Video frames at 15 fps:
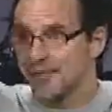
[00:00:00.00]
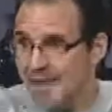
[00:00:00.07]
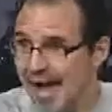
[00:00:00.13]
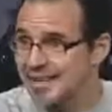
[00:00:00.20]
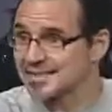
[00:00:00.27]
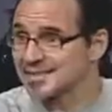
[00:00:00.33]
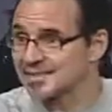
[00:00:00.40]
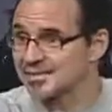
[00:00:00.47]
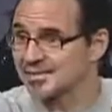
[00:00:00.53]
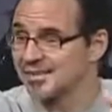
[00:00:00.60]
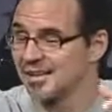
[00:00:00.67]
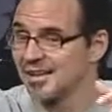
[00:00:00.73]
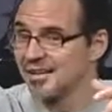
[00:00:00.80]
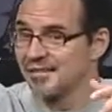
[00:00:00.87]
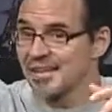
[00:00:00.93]
That's
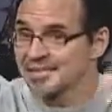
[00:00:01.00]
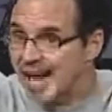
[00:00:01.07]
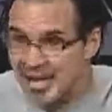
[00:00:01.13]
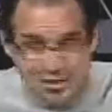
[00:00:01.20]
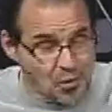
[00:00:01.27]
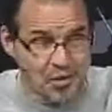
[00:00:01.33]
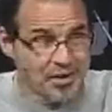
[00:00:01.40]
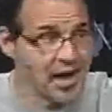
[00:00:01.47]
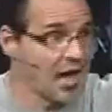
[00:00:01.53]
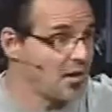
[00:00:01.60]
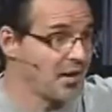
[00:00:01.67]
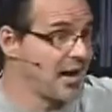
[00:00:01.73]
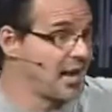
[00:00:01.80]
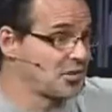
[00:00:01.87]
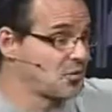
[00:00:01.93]

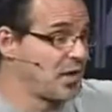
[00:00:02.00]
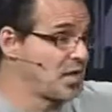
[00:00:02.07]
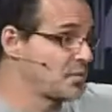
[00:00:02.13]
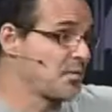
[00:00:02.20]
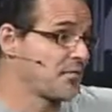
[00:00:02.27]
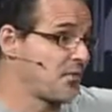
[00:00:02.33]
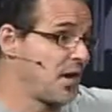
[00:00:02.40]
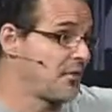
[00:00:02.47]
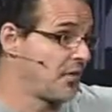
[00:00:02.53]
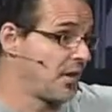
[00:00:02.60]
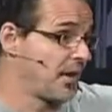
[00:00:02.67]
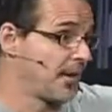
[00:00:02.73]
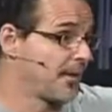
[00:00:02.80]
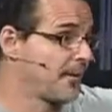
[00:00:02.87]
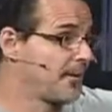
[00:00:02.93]
God's arrangement for
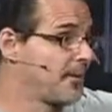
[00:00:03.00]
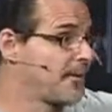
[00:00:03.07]
everything.